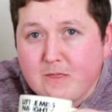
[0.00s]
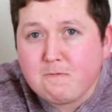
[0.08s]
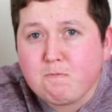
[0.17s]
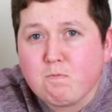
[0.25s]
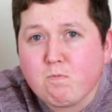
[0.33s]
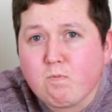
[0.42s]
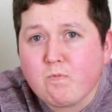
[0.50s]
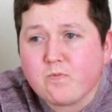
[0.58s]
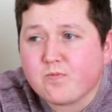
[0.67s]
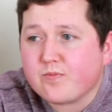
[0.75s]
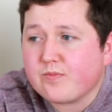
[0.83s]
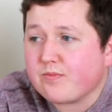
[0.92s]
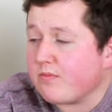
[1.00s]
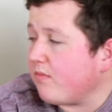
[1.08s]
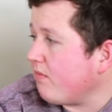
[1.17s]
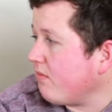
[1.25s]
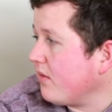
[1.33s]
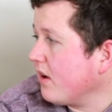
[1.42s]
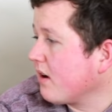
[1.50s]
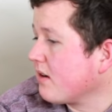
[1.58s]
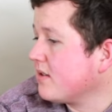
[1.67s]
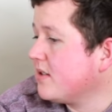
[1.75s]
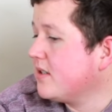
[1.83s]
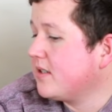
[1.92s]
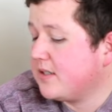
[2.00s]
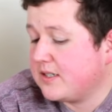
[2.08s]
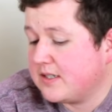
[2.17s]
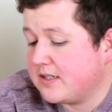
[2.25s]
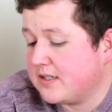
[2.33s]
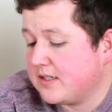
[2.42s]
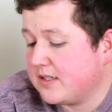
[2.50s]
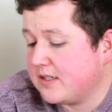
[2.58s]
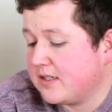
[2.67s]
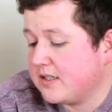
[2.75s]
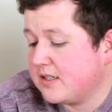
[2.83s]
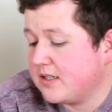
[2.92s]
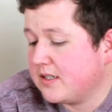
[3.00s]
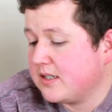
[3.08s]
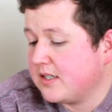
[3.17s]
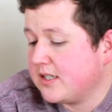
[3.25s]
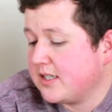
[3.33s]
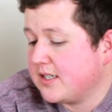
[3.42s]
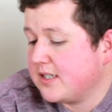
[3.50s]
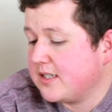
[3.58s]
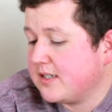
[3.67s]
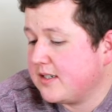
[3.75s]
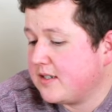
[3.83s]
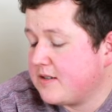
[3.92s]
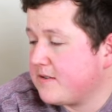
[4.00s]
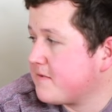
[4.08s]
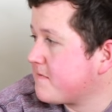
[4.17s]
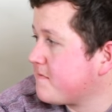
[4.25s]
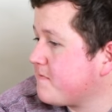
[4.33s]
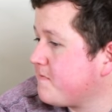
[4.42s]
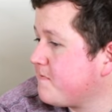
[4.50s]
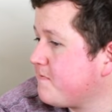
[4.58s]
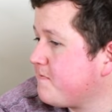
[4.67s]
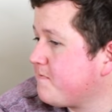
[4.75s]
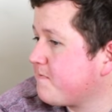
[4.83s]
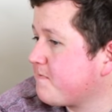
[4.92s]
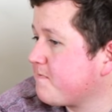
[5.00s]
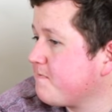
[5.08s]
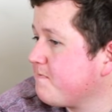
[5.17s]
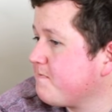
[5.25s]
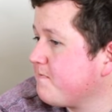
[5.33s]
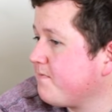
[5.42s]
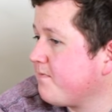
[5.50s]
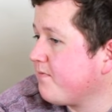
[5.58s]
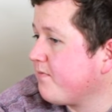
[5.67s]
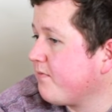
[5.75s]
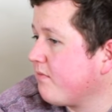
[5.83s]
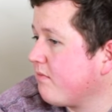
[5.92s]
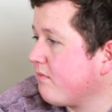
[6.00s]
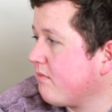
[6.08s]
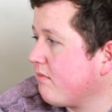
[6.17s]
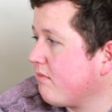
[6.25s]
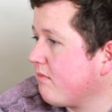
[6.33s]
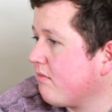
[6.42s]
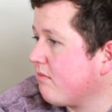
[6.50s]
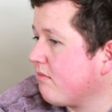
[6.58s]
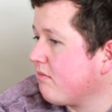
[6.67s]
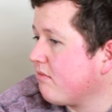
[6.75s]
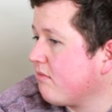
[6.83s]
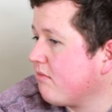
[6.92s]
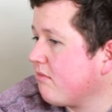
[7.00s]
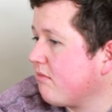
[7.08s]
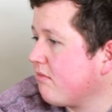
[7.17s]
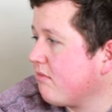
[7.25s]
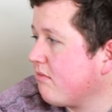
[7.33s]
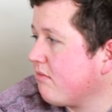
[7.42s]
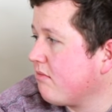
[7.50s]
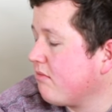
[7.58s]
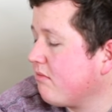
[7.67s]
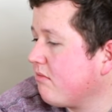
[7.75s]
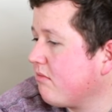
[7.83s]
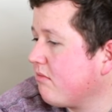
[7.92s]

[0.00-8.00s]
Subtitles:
This person isn't speaking.